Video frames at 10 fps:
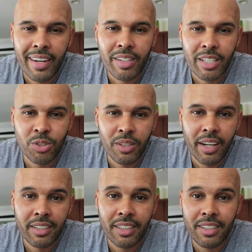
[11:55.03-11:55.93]
And I'll catch you
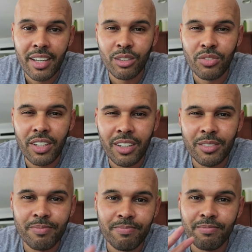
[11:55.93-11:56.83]
guys in the next video.
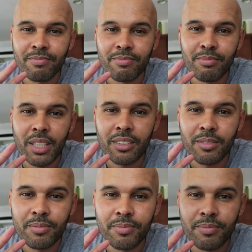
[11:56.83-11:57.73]
Peace.